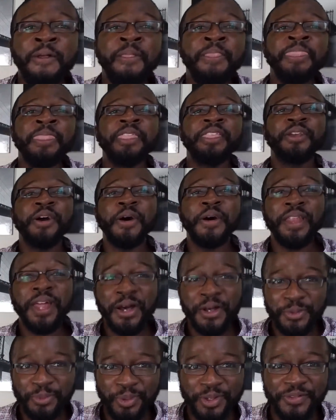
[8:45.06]
Yo, that
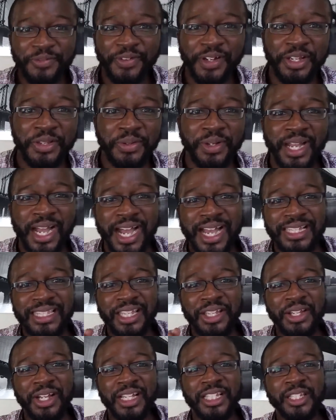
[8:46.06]
was pretty fun, you guys. Thank
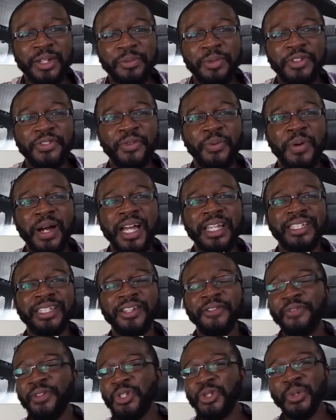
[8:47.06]
you guys so much for watching.
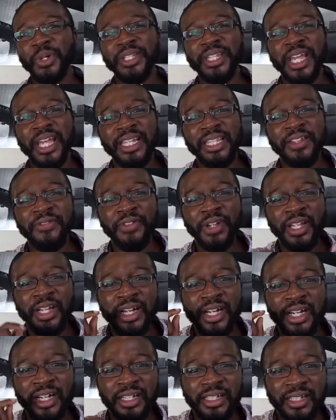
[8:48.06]
If you enjoyed that, leave
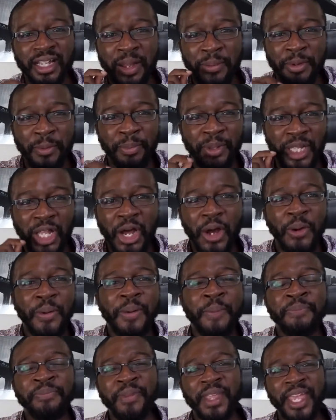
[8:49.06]
a comment below.
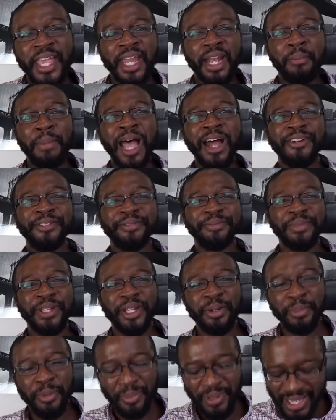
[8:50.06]
And I'm out. Be good,
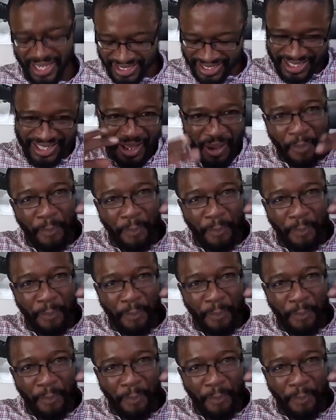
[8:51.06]
be blessed.